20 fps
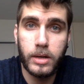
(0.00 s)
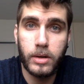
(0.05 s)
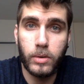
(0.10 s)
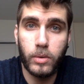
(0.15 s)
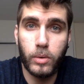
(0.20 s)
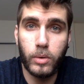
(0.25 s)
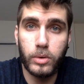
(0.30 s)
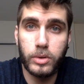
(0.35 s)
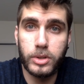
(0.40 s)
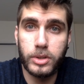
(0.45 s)

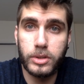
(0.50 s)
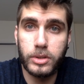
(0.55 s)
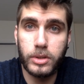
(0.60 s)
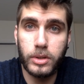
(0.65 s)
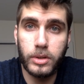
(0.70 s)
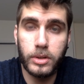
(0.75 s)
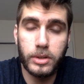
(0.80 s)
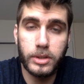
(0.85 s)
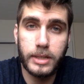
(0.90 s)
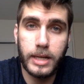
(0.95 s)
or just you
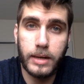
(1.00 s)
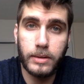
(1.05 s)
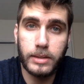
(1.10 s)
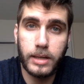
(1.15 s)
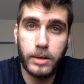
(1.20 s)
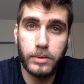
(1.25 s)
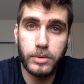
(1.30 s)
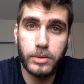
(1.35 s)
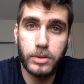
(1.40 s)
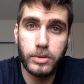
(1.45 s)
can shout
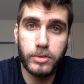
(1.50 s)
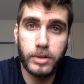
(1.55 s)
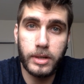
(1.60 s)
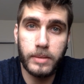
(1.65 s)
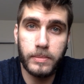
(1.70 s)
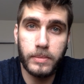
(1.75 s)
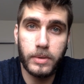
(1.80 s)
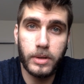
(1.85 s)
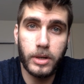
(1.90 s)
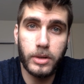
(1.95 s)
out to the
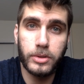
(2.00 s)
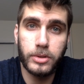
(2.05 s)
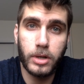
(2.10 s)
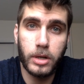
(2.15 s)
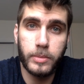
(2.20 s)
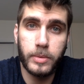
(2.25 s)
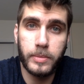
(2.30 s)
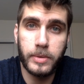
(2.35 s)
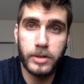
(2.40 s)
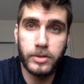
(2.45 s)
dream, you know,
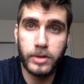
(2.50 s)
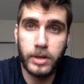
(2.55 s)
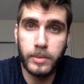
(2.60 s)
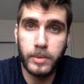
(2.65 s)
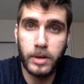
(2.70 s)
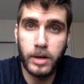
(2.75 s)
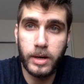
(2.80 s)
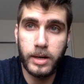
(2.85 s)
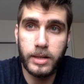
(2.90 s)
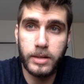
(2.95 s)
show me my dream
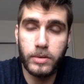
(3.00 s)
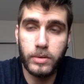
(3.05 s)
guide,